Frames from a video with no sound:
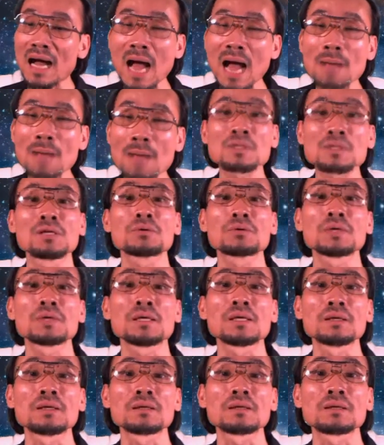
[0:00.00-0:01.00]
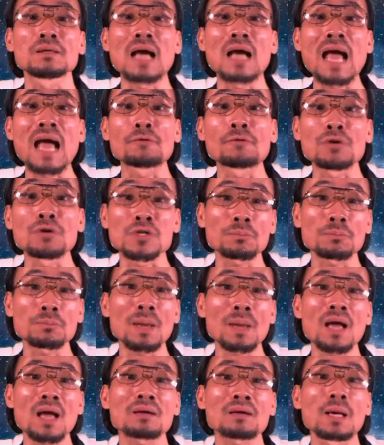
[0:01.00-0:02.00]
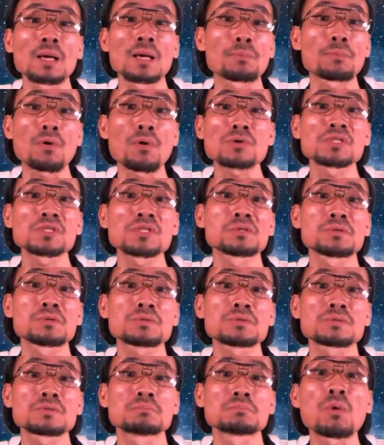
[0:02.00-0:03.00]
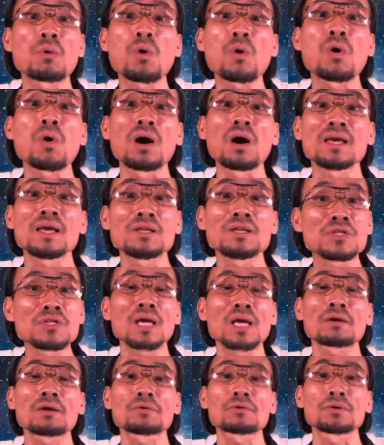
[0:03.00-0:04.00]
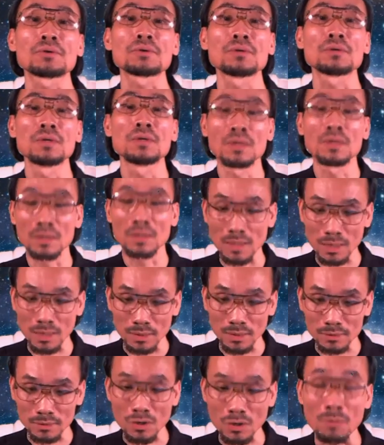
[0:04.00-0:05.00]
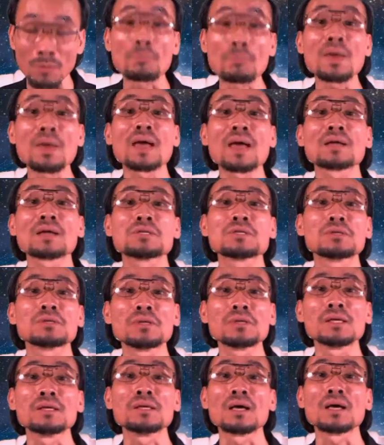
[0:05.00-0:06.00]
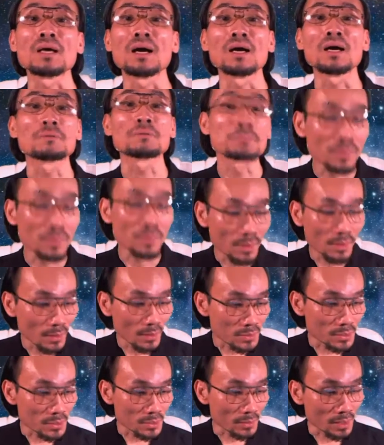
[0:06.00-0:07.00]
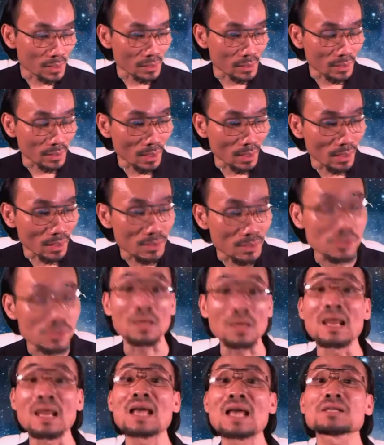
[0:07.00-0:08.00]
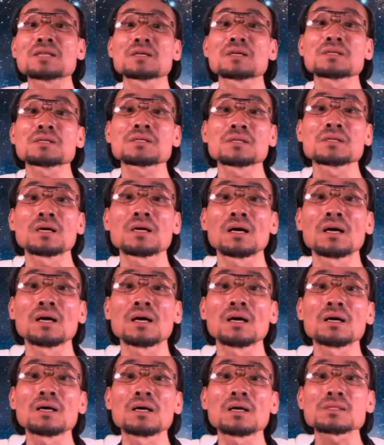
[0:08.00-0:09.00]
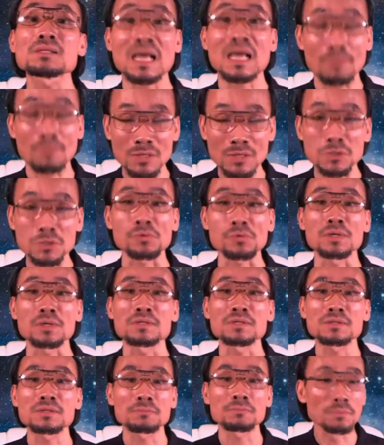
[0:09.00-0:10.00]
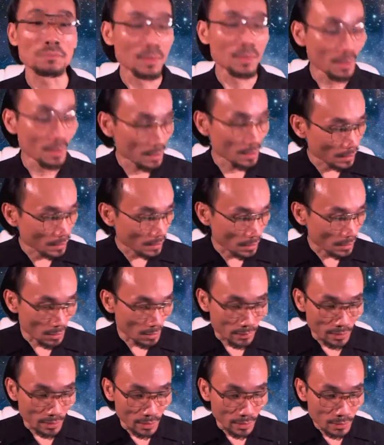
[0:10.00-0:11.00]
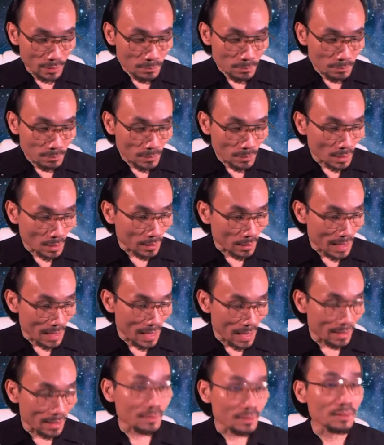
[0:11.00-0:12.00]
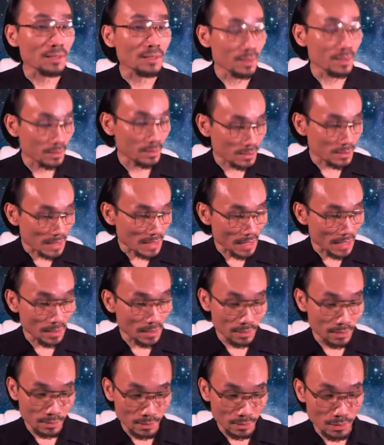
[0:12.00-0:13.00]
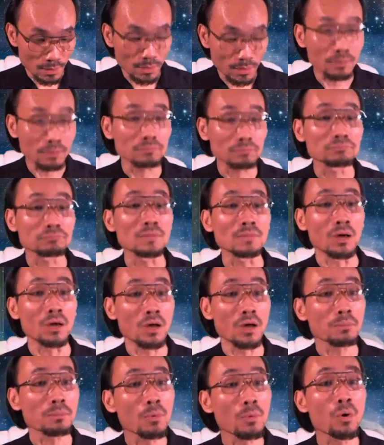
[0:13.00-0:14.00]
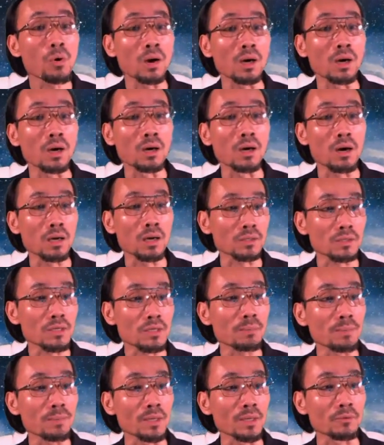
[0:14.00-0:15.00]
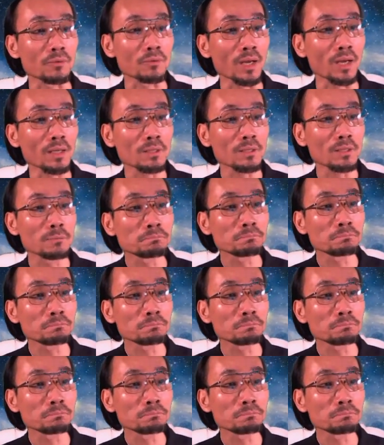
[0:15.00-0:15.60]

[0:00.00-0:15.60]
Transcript: absolutely I respect the prostitutes more in general compared to the salacious secretaries. Okay, that say a lot more on the topic, right?